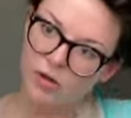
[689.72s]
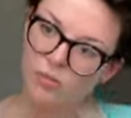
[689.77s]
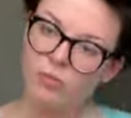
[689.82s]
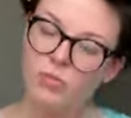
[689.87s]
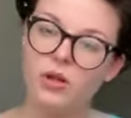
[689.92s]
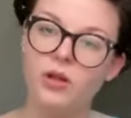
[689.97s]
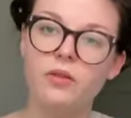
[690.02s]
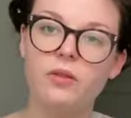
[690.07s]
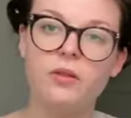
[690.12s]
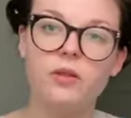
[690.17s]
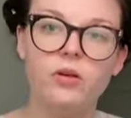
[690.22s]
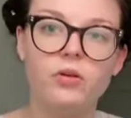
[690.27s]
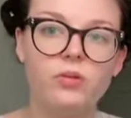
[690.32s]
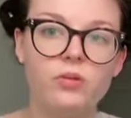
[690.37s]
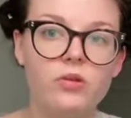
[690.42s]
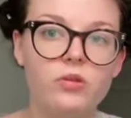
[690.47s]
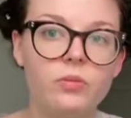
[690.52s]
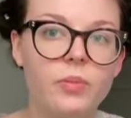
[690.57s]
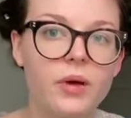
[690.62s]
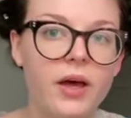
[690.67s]
pin
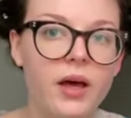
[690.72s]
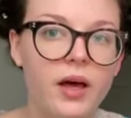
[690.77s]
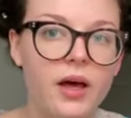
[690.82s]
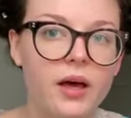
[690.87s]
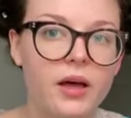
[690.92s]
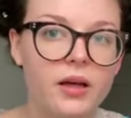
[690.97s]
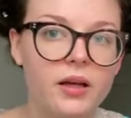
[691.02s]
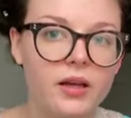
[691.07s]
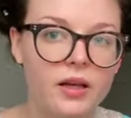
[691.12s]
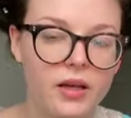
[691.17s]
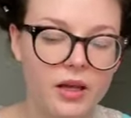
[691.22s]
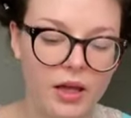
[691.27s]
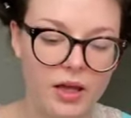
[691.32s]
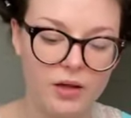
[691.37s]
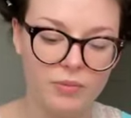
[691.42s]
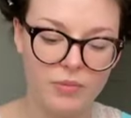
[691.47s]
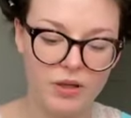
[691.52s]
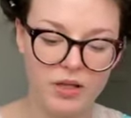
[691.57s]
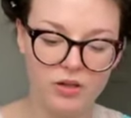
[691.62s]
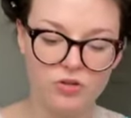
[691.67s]
those back,
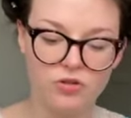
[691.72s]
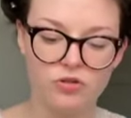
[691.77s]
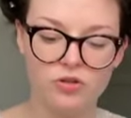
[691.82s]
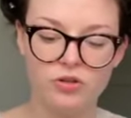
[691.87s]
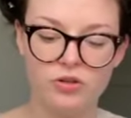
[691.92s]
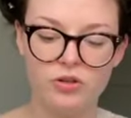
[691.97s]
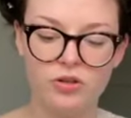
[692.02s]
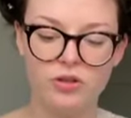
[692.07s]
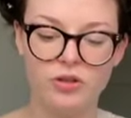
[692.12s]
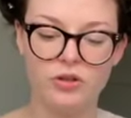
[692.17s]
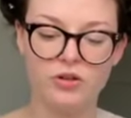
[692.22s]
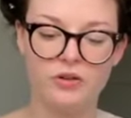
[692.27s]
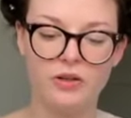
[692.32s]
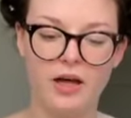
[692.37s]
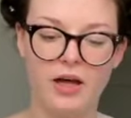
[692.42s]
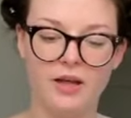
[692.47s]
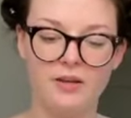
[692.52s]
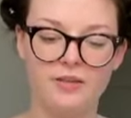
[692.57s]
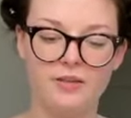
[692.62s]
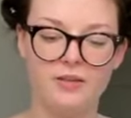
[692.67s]
and make sure
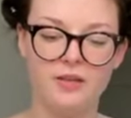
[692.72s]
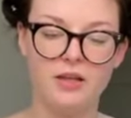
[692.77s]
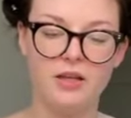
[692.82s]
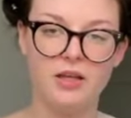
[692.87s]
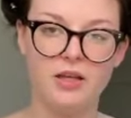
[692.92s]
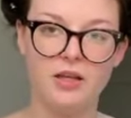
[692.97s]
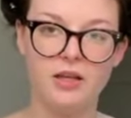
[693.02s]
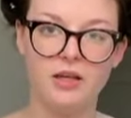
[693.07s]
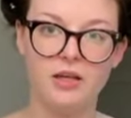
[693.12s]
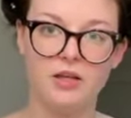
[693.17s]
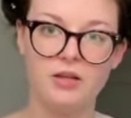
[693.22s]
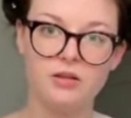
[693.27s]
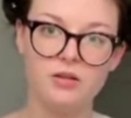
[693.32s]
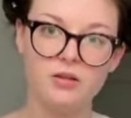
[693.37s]
that the